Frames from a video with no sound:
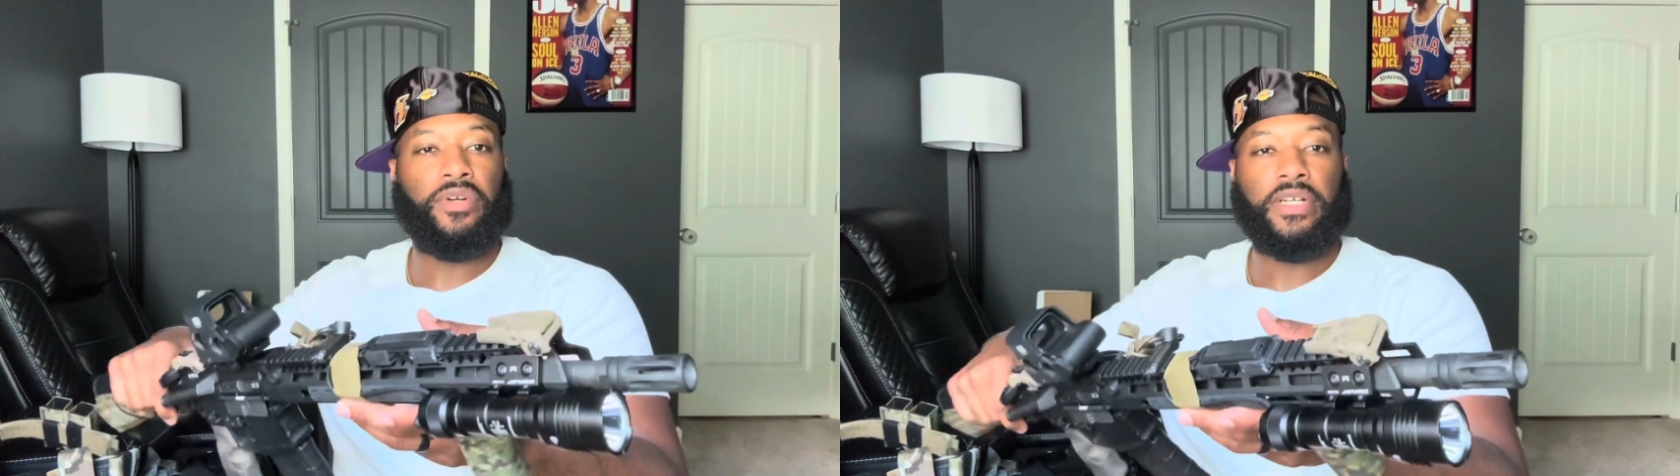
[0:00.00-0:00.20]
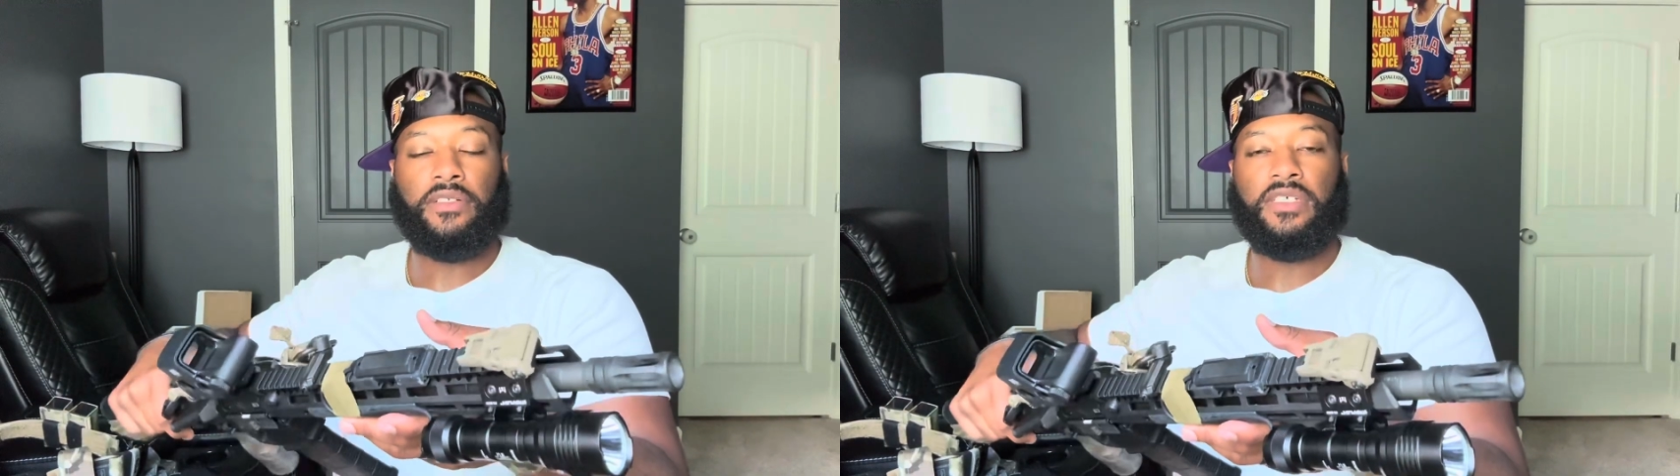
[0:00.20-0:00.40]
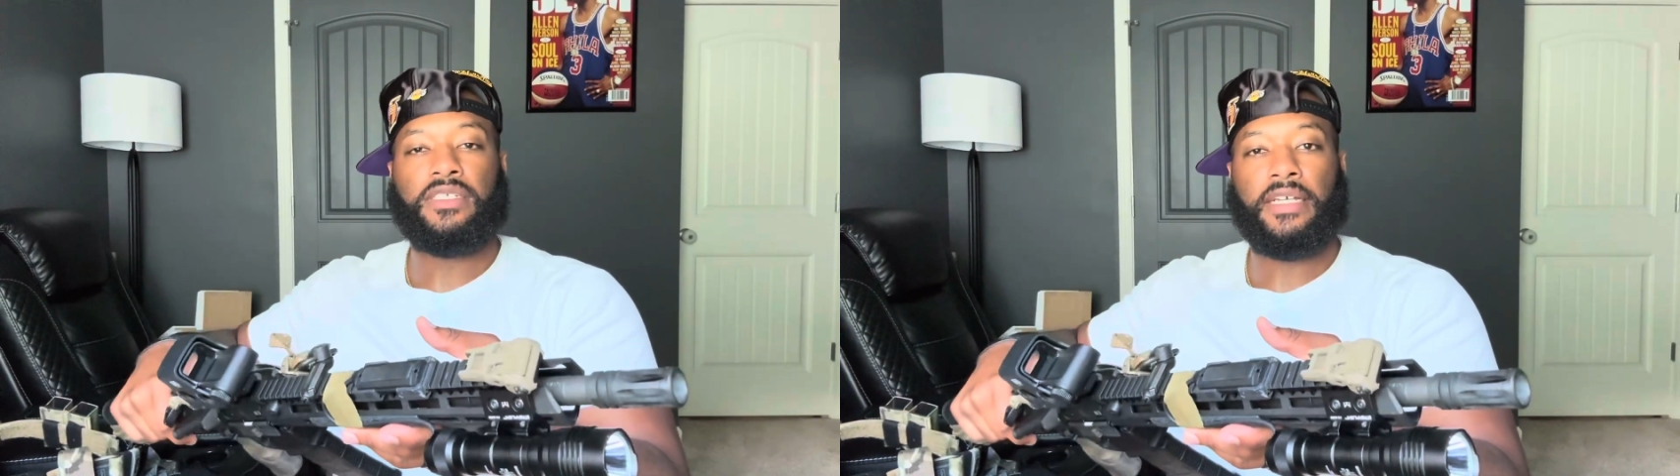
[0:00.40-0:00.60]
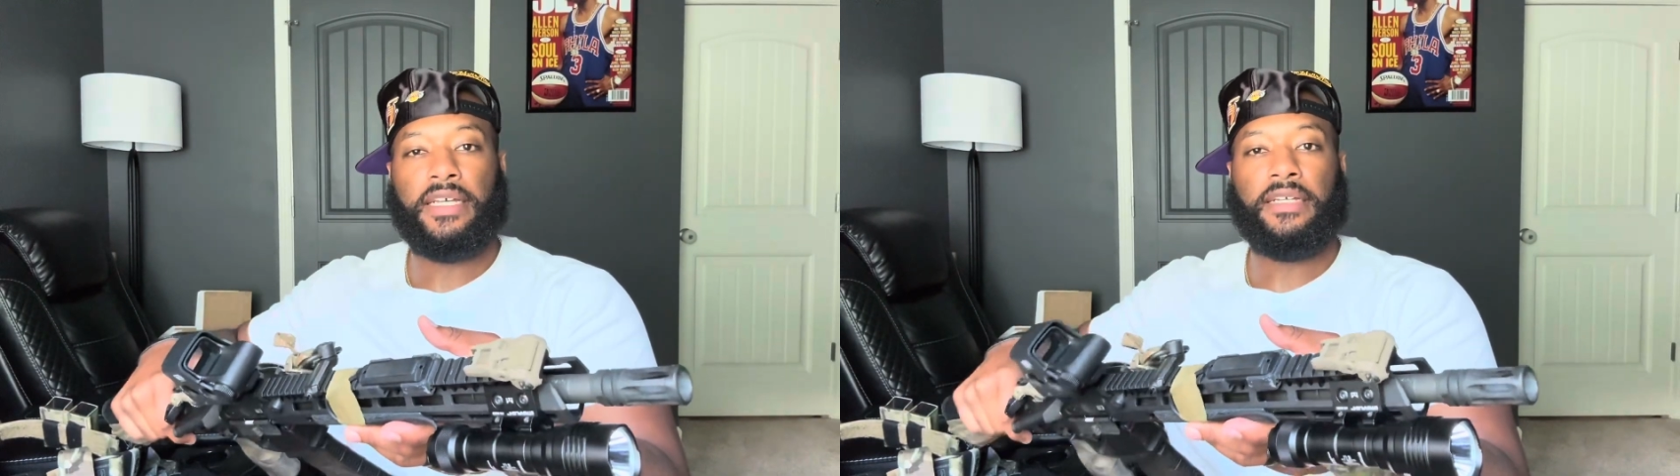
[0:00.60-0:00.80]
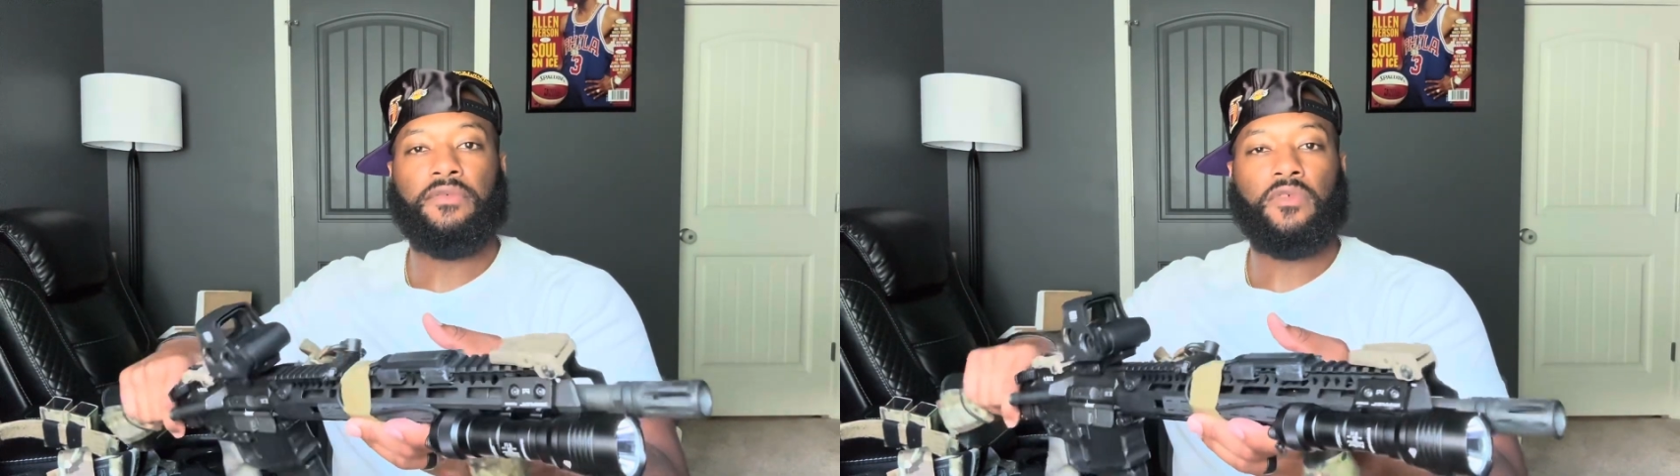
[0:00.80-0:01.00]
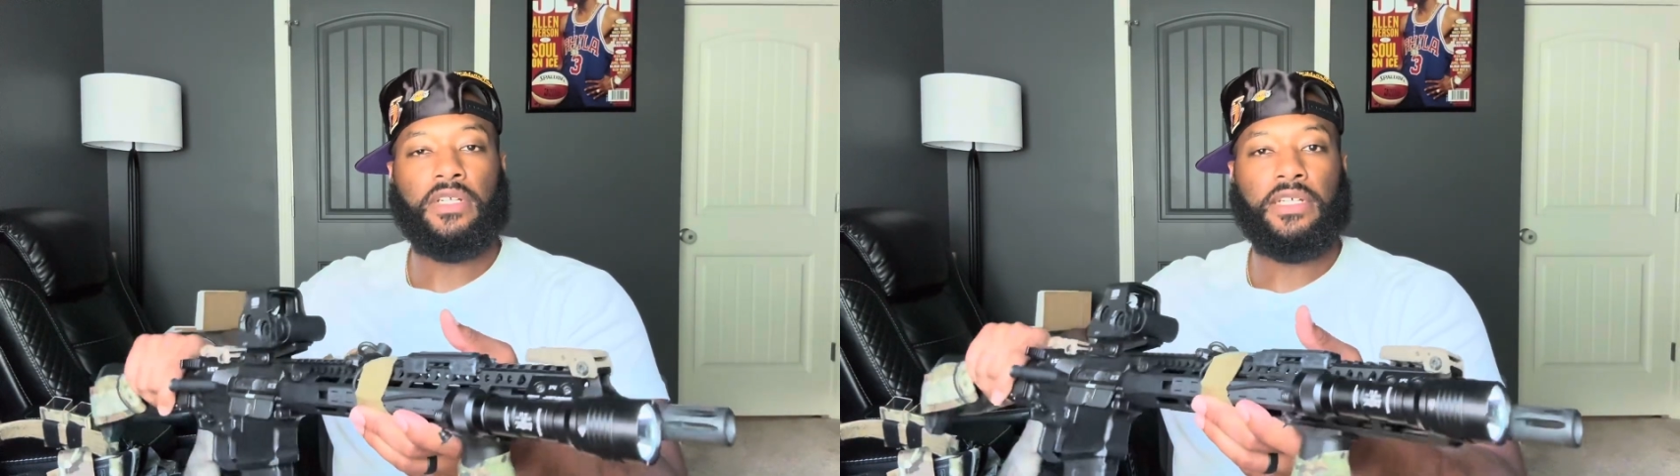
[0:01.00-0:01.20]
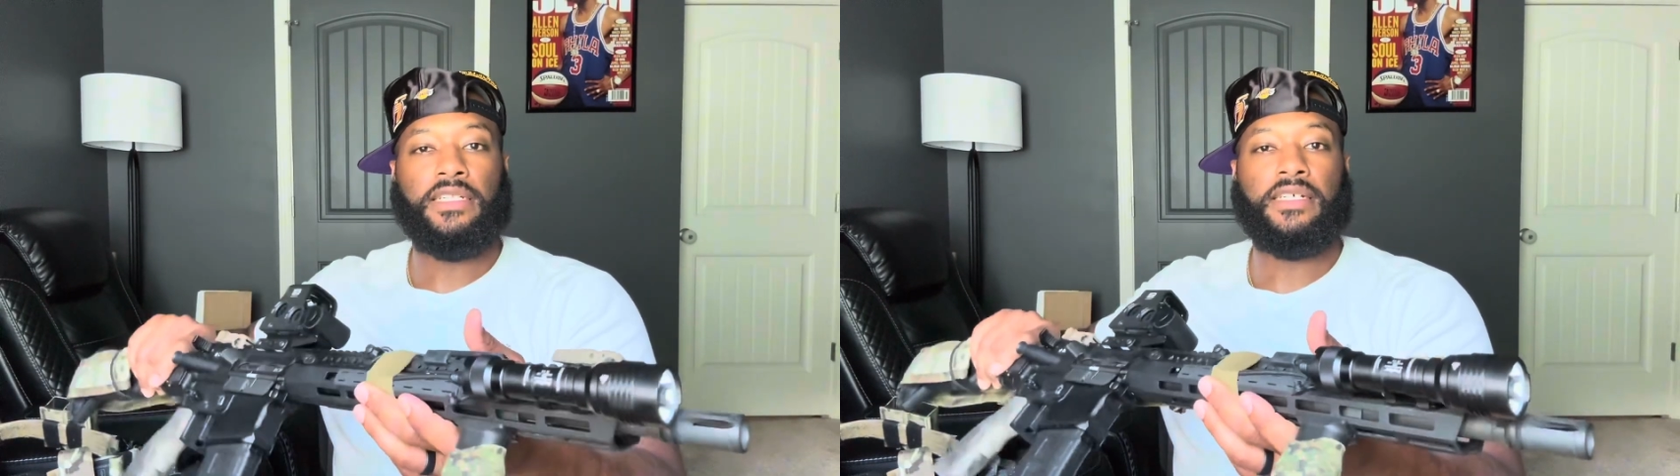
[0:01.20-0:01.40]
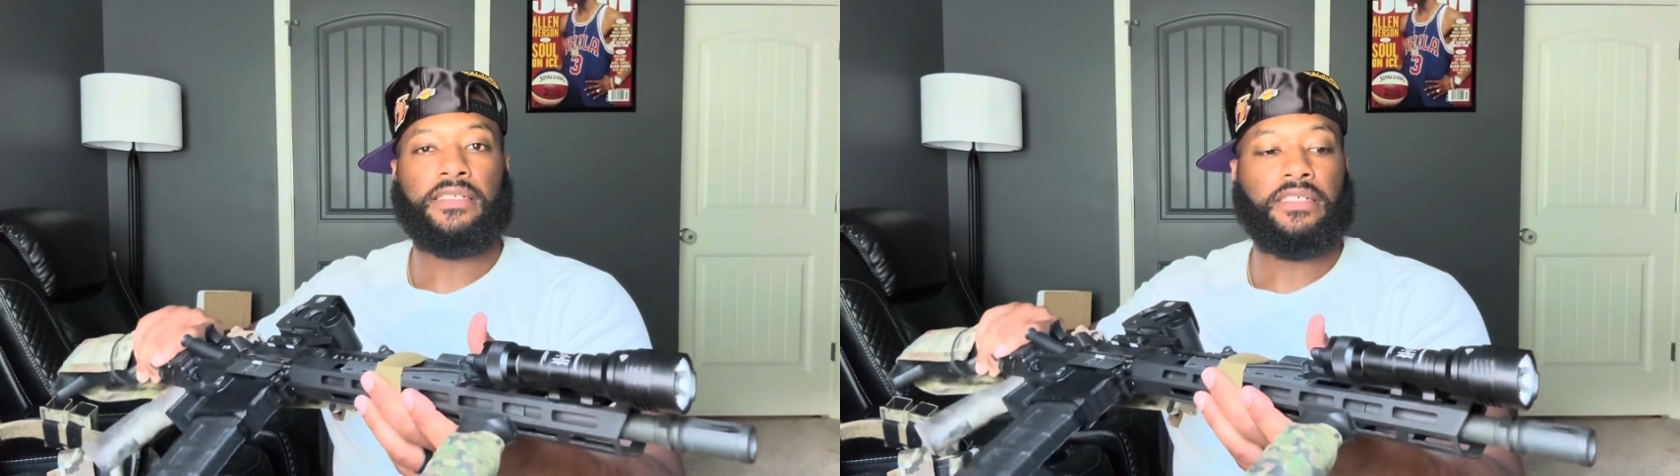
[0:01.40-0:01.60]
but this thing really does